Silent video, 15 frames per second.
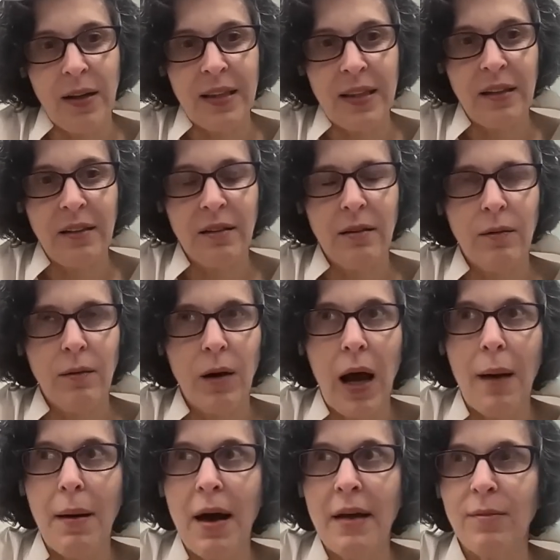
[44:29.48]
I think
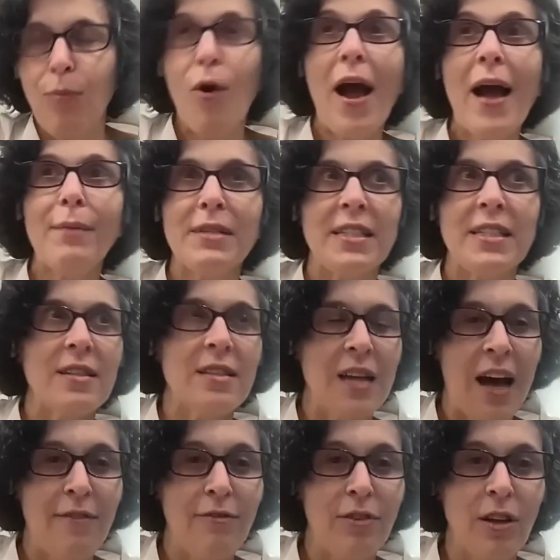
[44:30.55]
as a
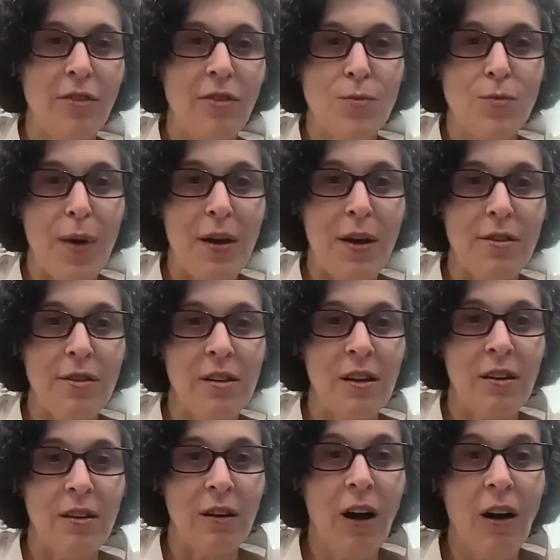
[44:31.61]
pragmatist, half a loaf is better than
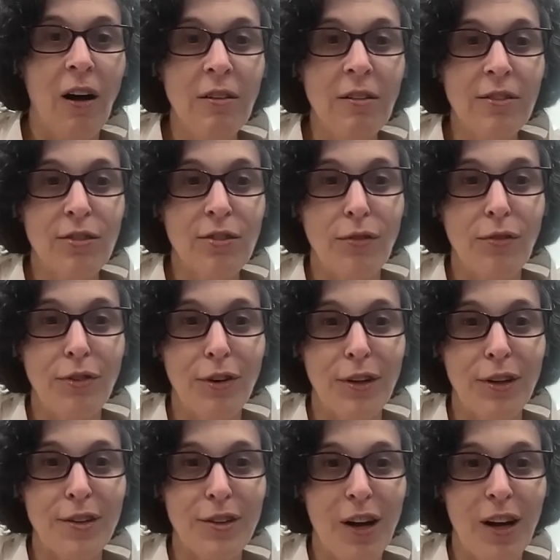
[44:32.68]
none at all. So if
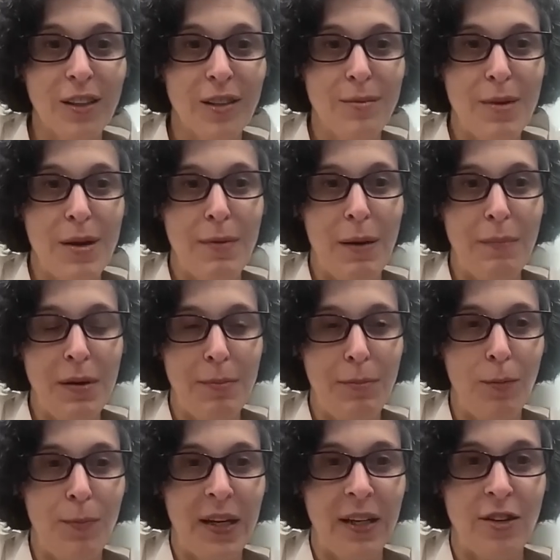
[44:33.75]
you're going to talk to me about
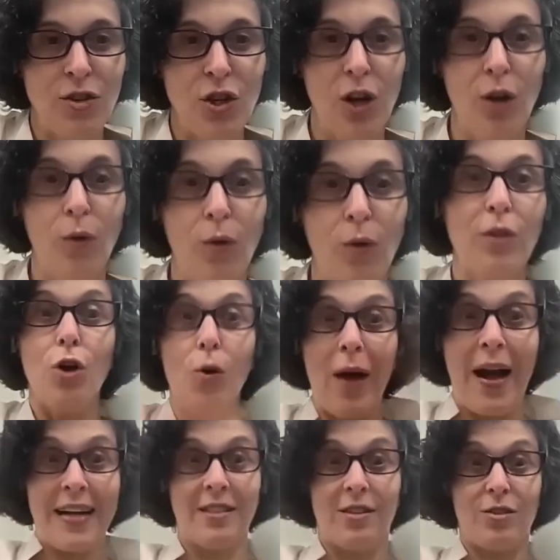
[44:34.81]
people being in jail with
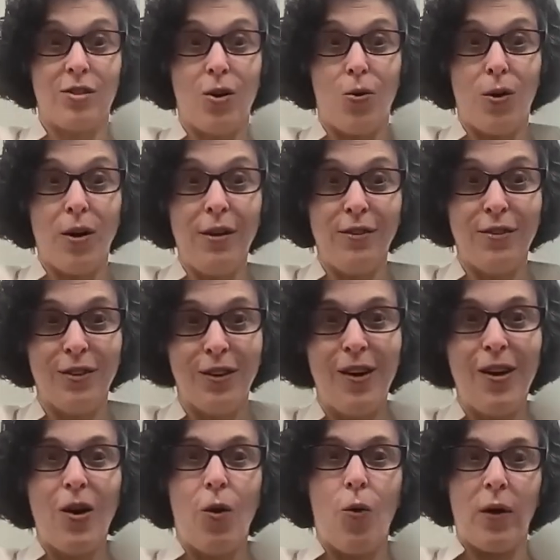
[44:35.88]
no access to courts
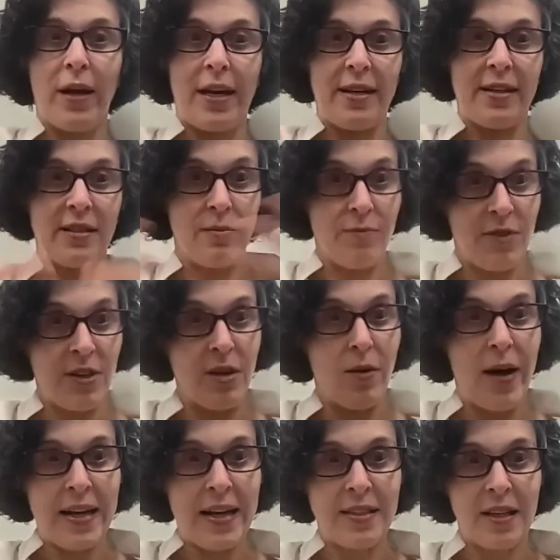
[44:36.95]
or getting some
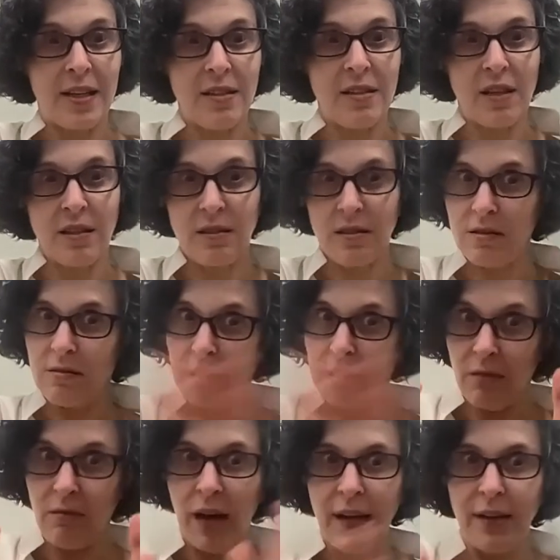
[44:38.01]
video access, that's,
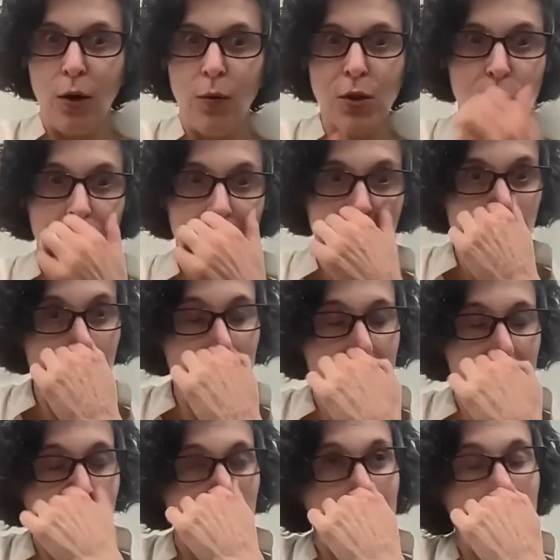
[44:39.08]
I know which one I'd
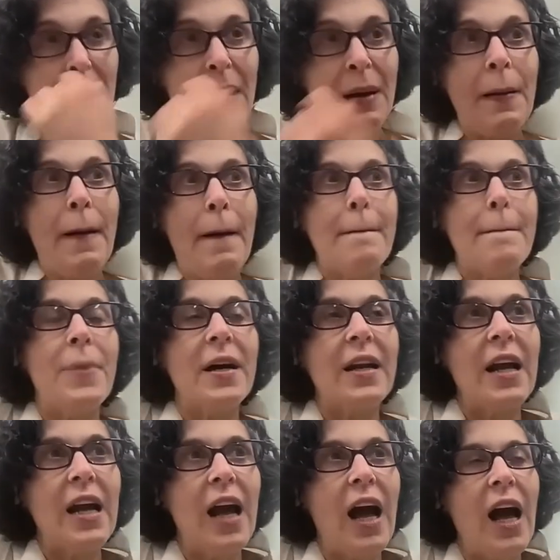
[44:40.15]
pick.
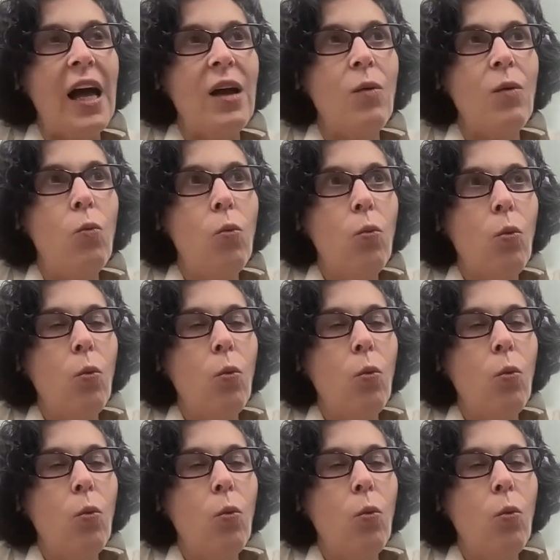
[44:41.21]
But I